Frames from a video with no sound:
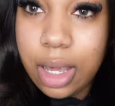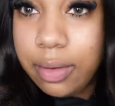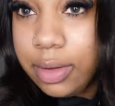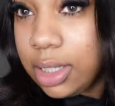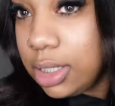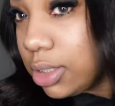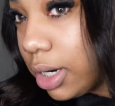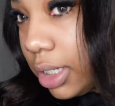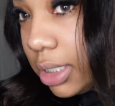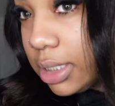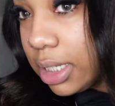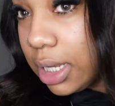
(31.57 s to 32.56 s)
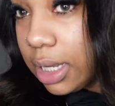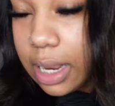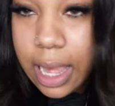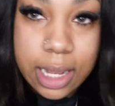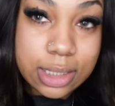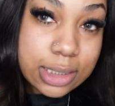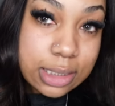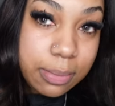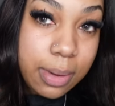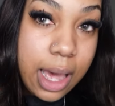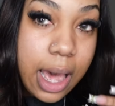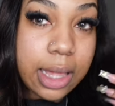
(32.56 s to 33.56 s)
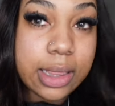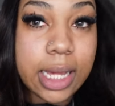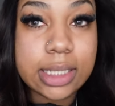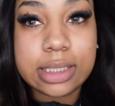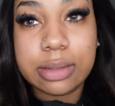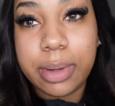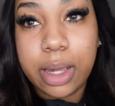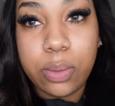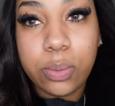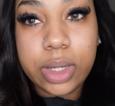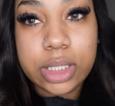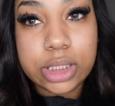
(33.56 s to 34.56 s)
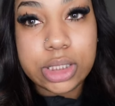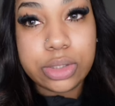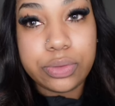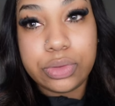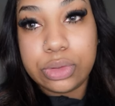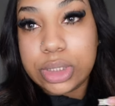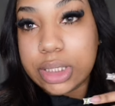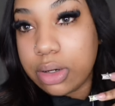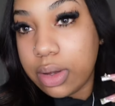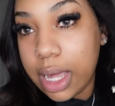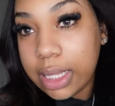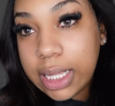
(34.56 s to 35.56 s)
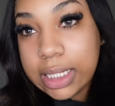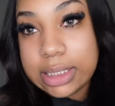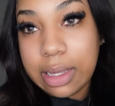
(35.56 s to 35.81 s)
Everything's already done. I added some highlights in my wig, just a few subtle highlights.